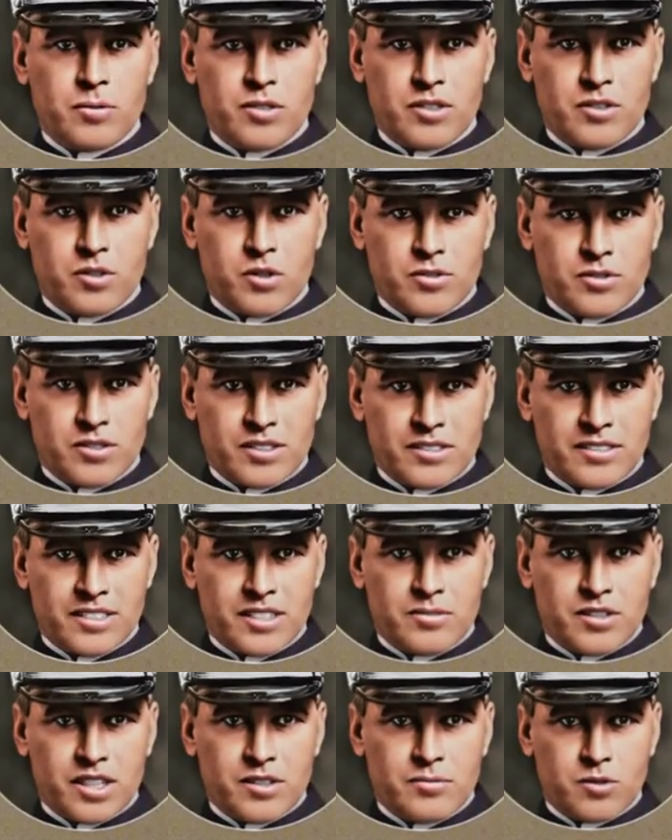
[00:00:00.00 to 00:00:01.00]
0 to
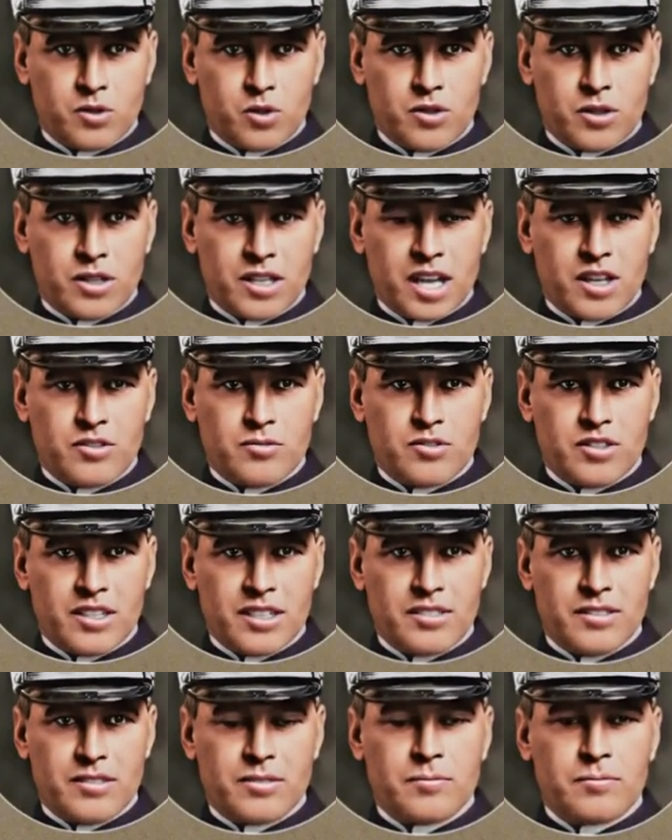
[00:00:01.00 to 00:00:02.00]
74 in our
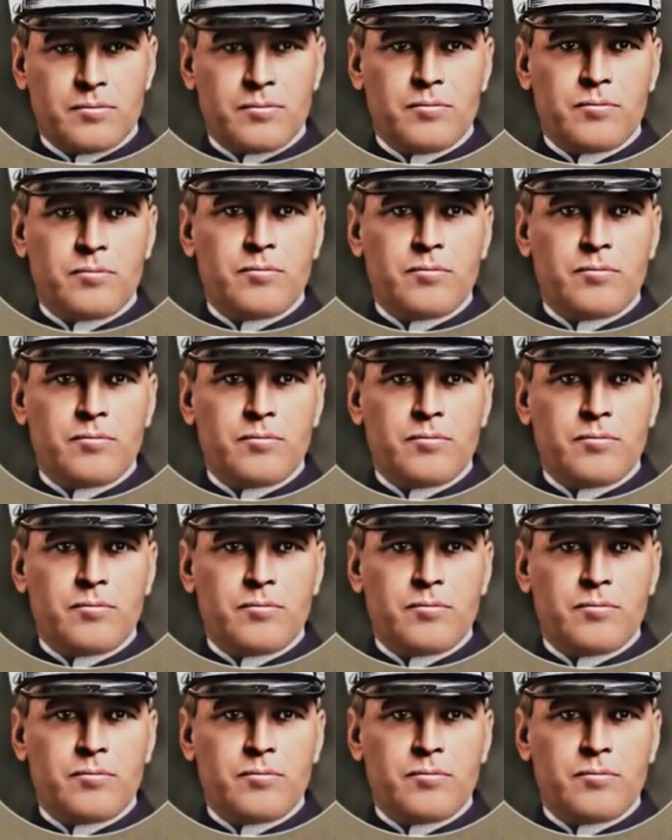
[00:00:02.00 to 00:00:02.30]
fleet.